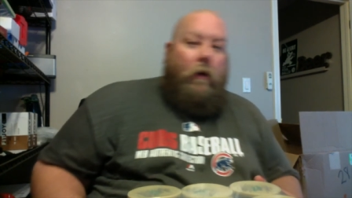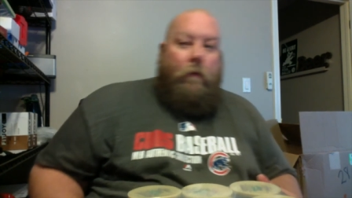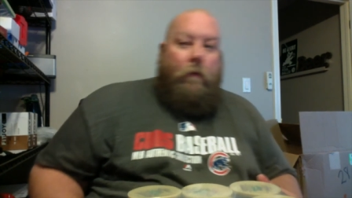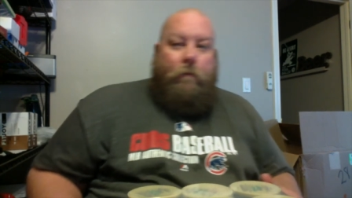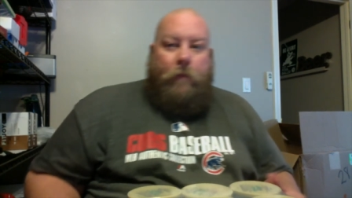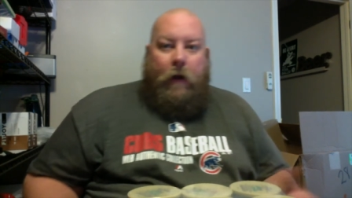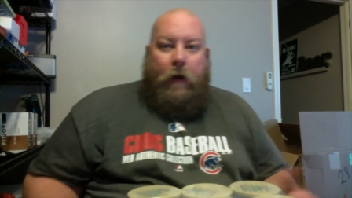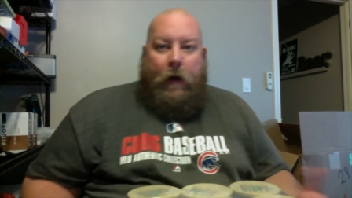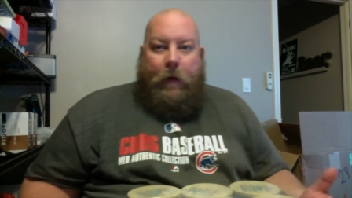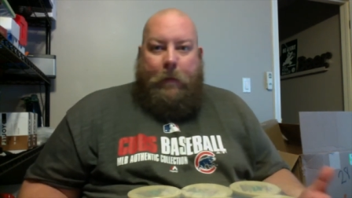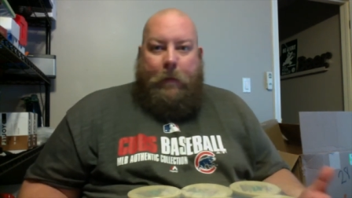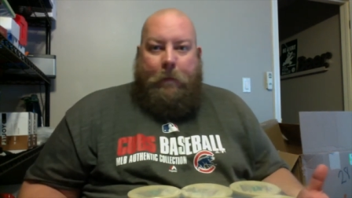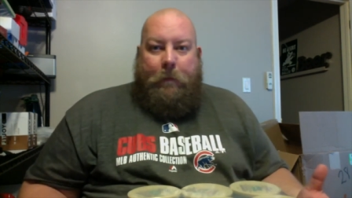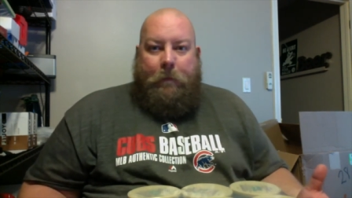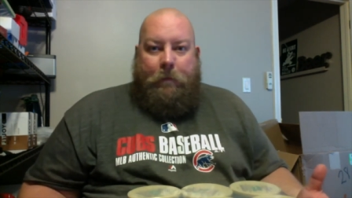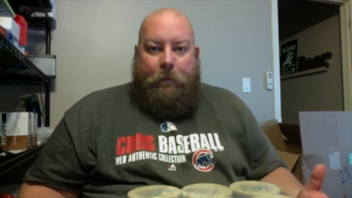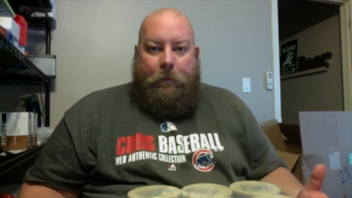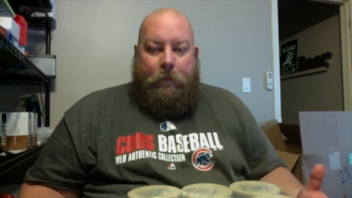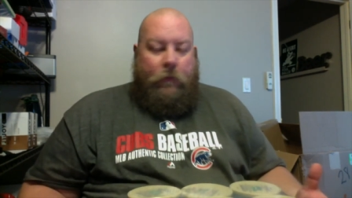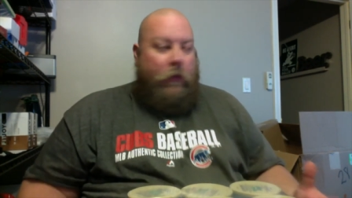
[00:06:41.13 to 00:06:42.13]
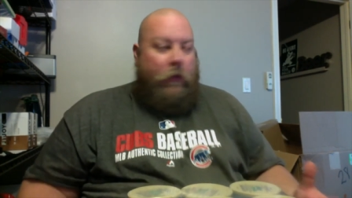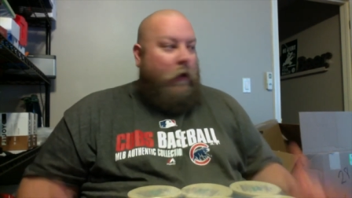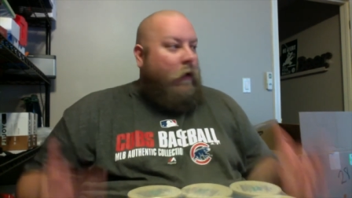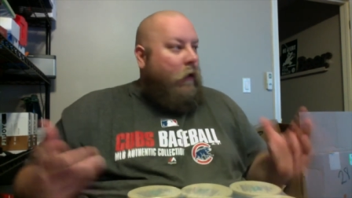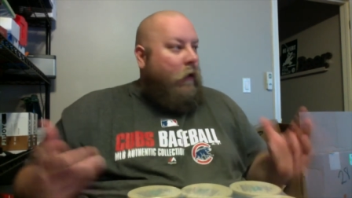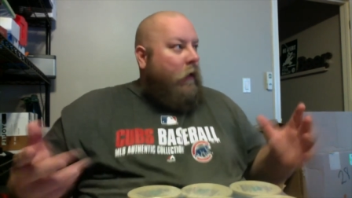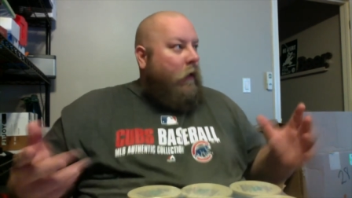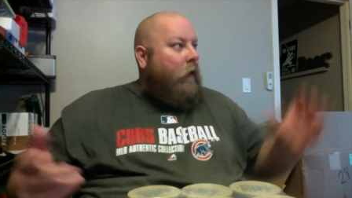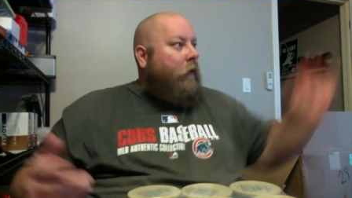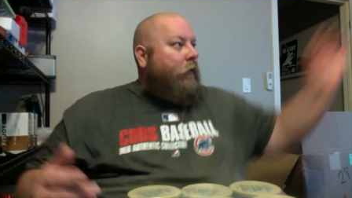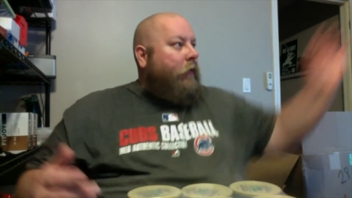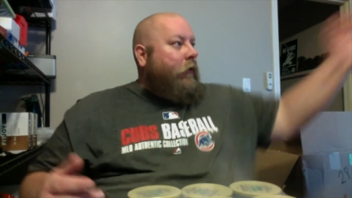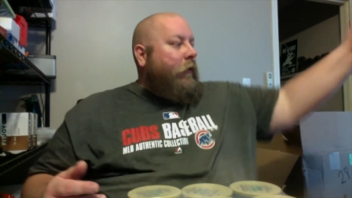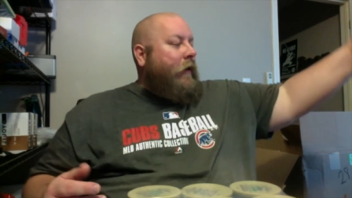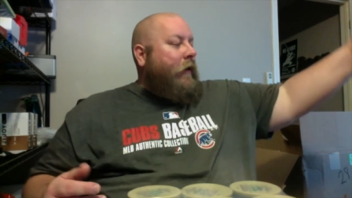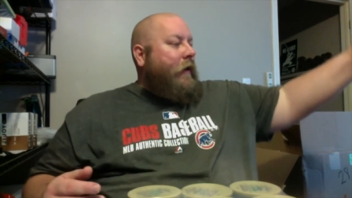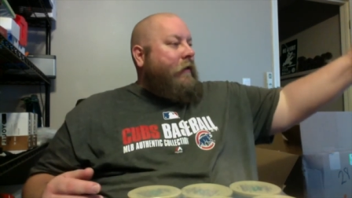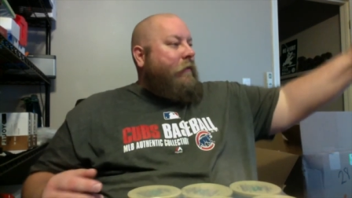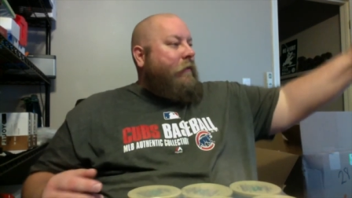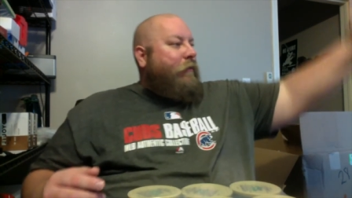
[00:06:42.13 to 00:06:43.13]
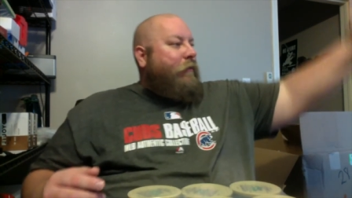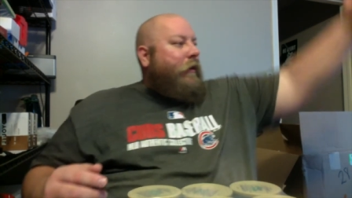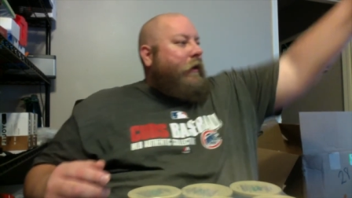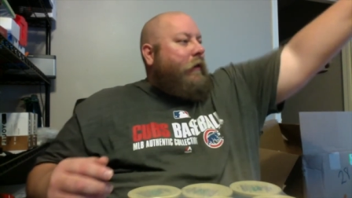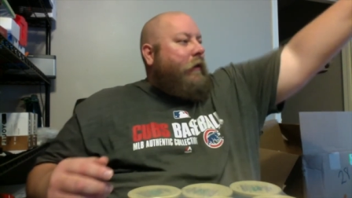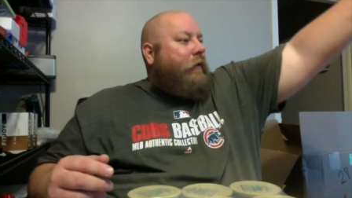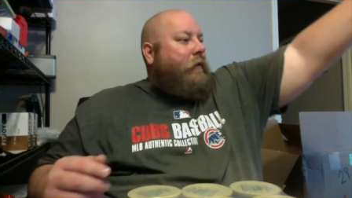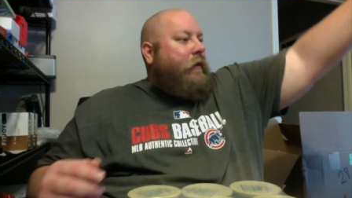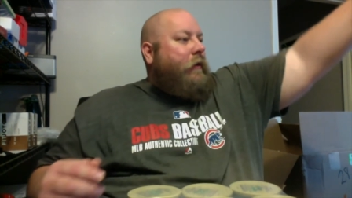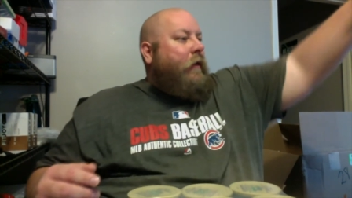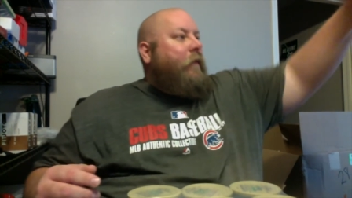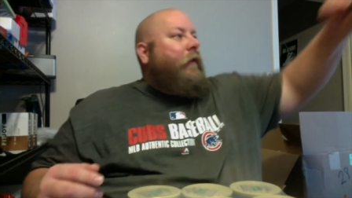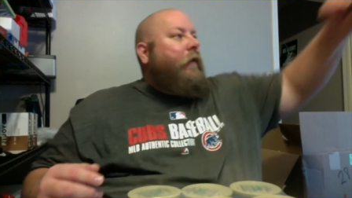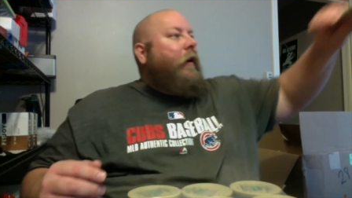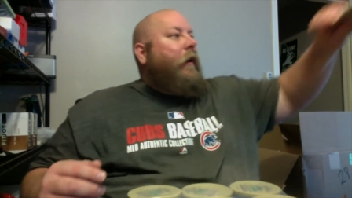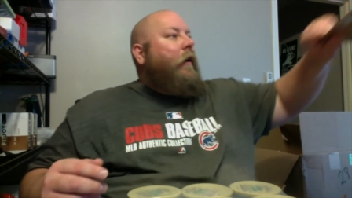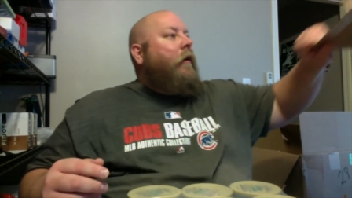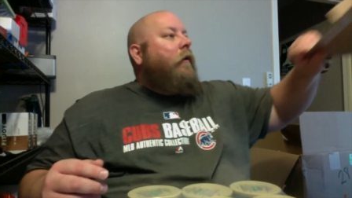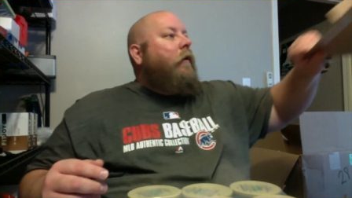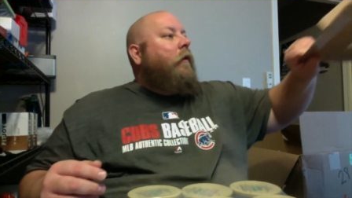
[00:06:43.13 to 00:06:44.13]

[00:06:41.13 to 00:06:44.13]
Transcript: yeah. So we got some pretty good stuff here.